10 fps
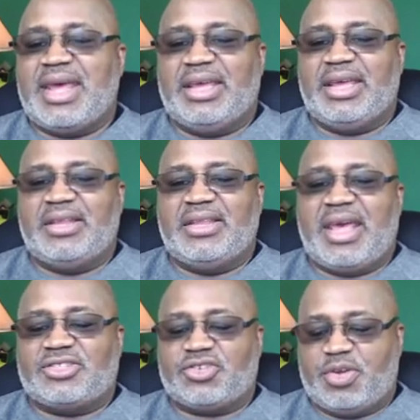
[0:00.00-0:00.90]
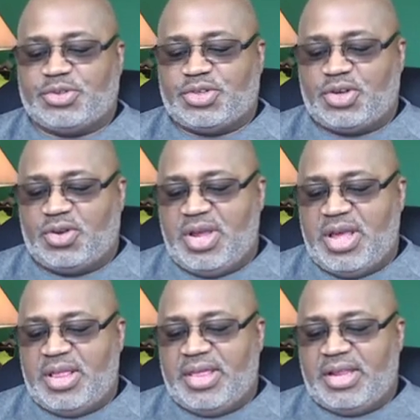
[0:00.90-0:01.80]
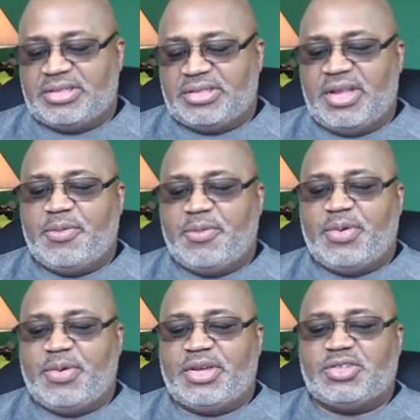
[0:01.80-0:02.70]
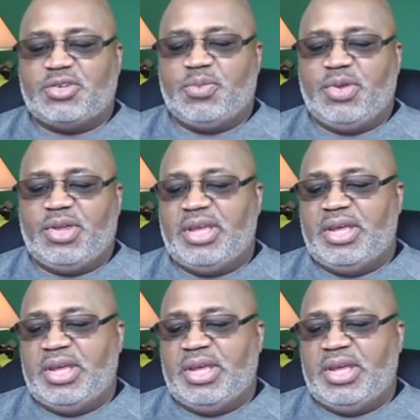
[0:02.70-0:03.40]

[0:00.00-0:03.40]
in that scripture that is going to help us to be